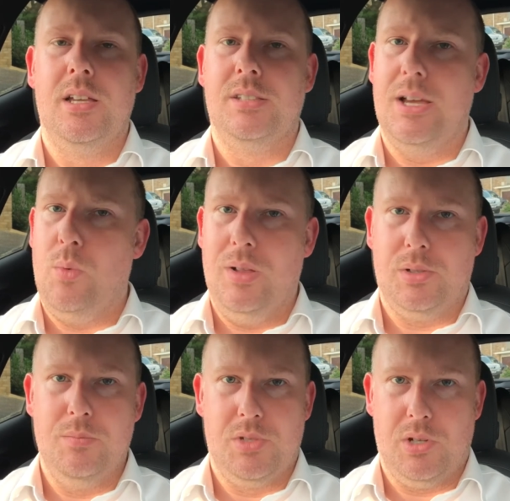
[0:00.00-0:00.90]
They're
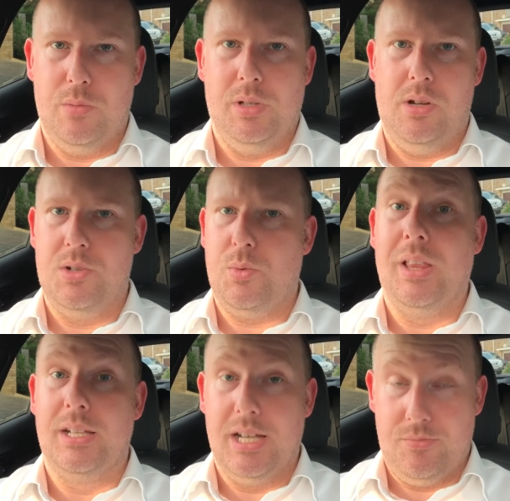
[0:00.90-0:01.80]
welcome to come along as
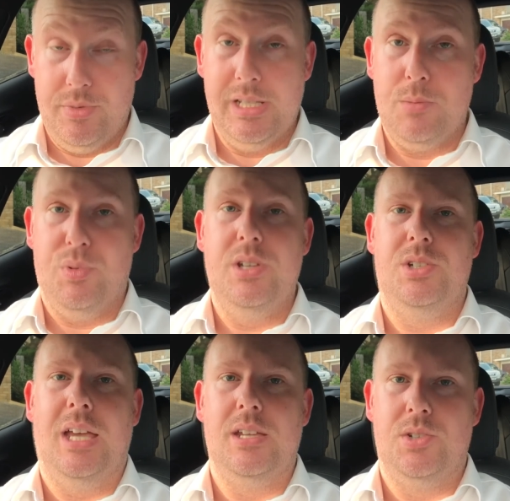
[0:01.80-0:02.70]
well, and I'd really
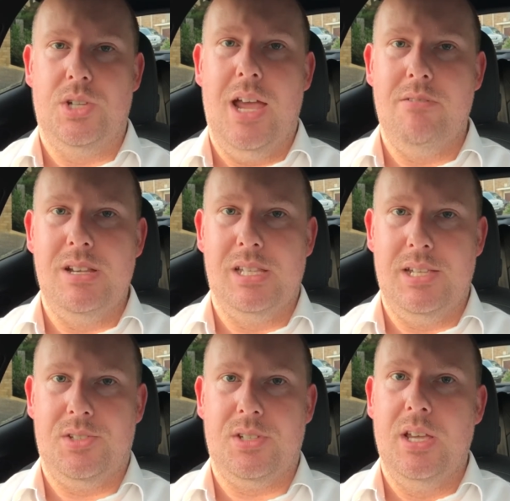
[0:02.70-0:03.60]
appreciate you sharing
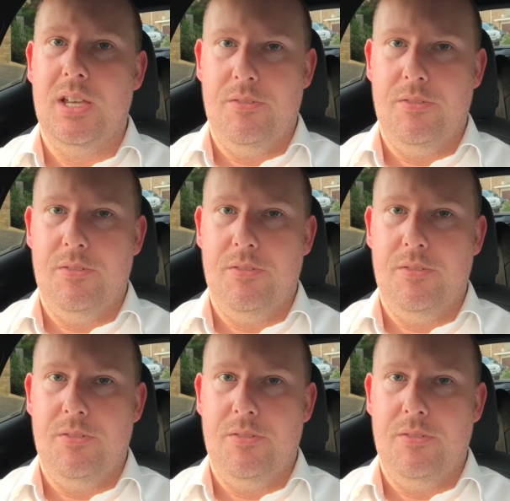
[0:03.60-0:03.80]
this